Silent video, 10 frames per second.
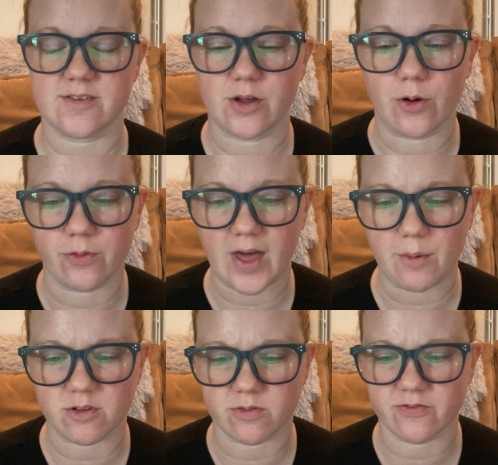So
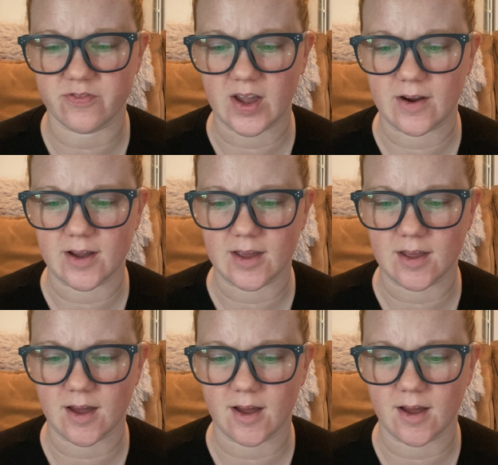that was very